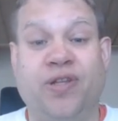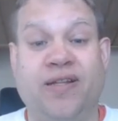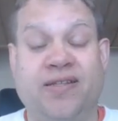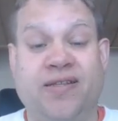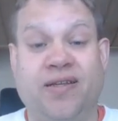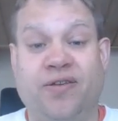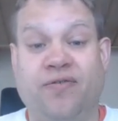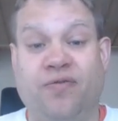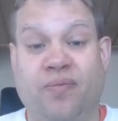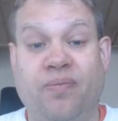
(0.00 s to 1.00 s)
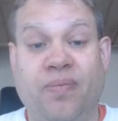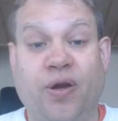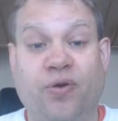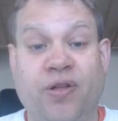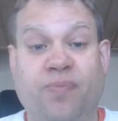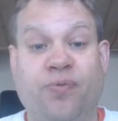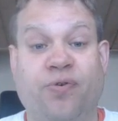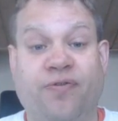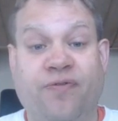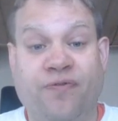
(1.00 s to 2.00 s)
instead of merely
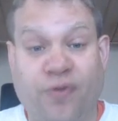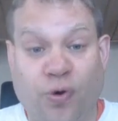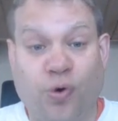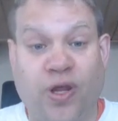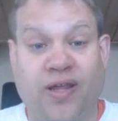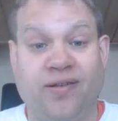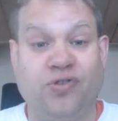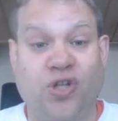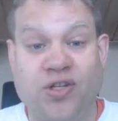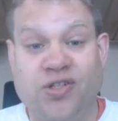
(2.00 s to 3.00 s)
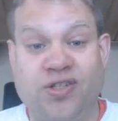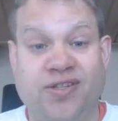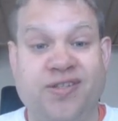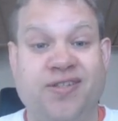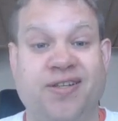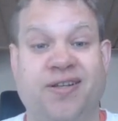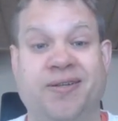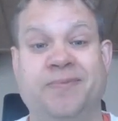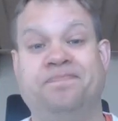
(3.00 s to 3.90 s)
preferring justice and